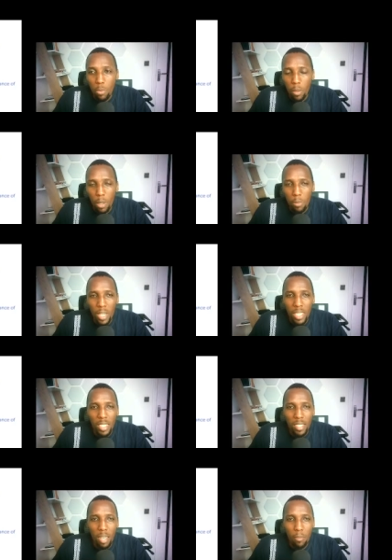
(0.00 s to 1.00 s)
In
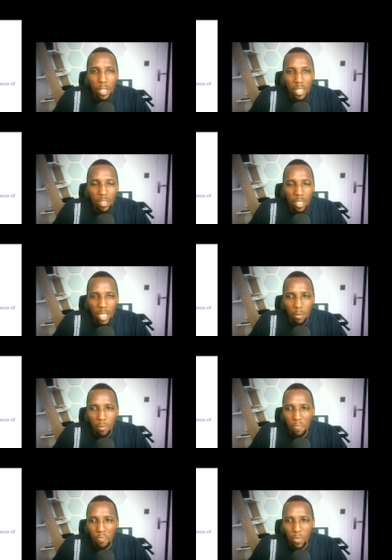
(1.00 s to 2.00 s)
probability sampling,
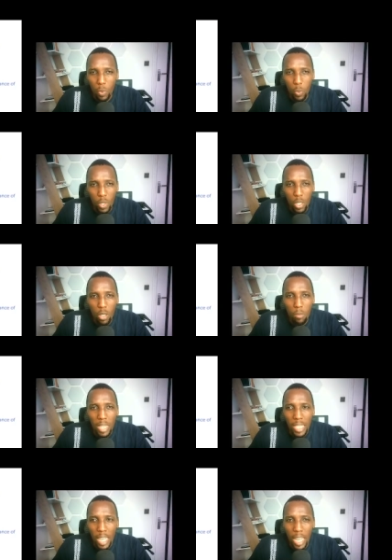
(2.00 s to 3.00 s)
we
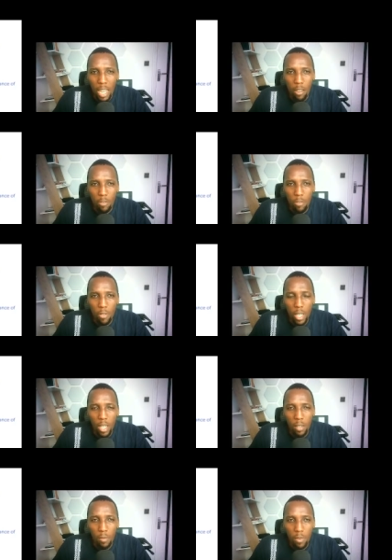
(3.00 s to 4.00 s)
normally have
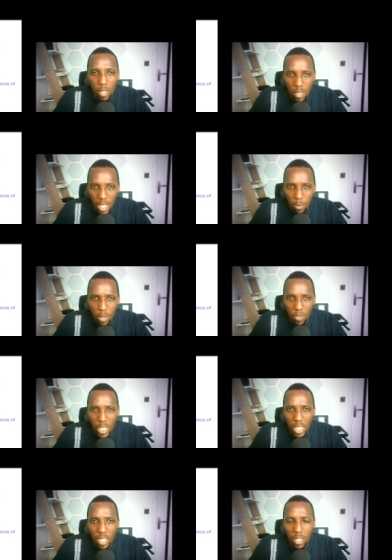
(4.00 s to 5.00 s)
these types
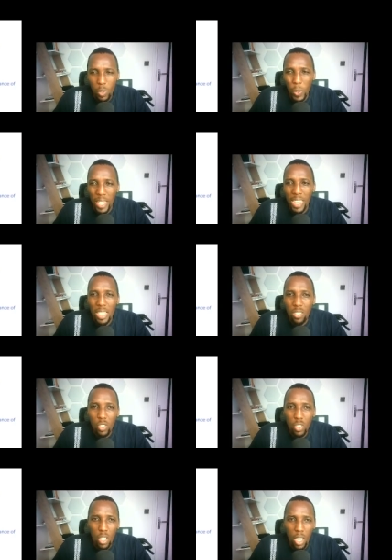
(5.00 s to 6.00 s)
of techniques where
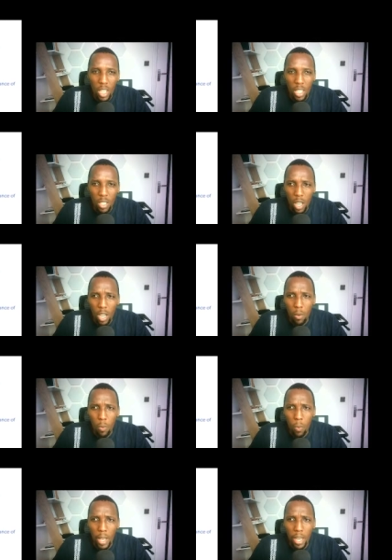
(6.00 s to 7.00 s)

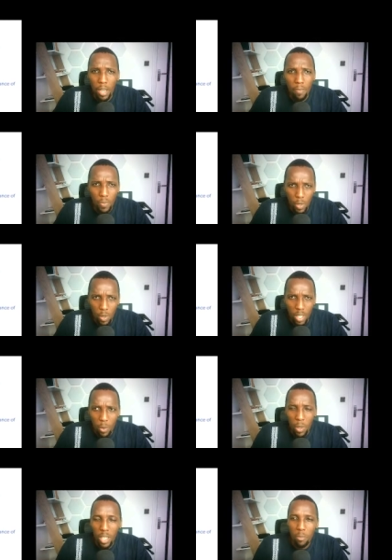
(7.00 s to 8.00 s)

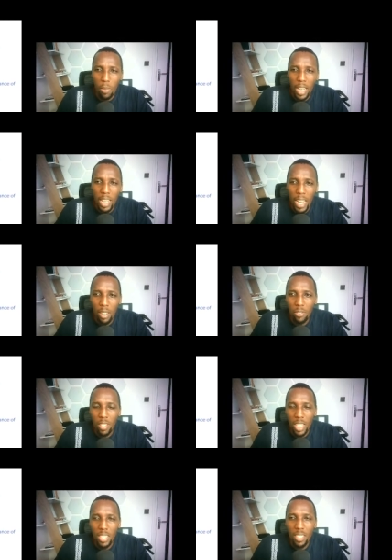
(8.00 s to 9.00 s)
they work by
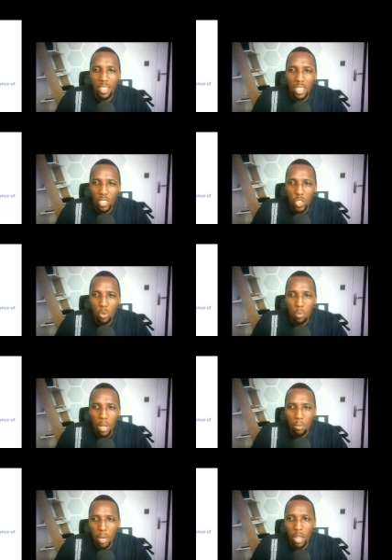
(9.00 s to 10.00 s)
having that each
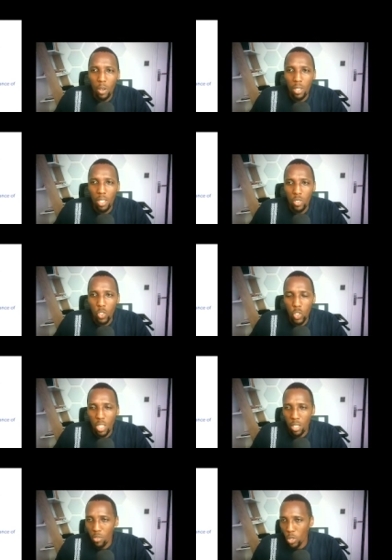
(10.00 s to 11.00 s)
member or each
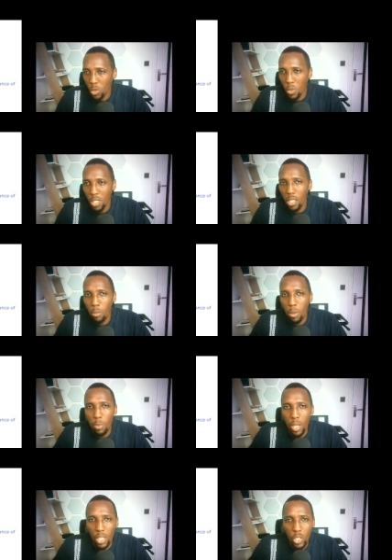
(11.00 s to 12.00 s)
individual within a
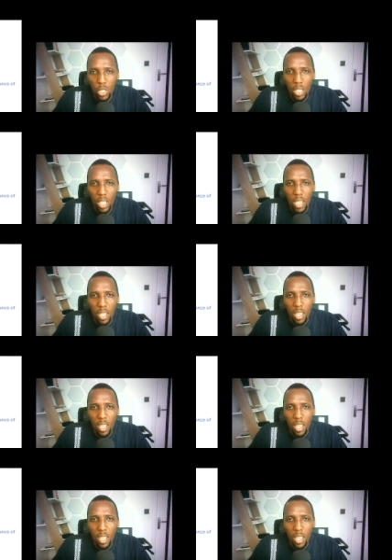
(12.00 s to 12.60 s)
population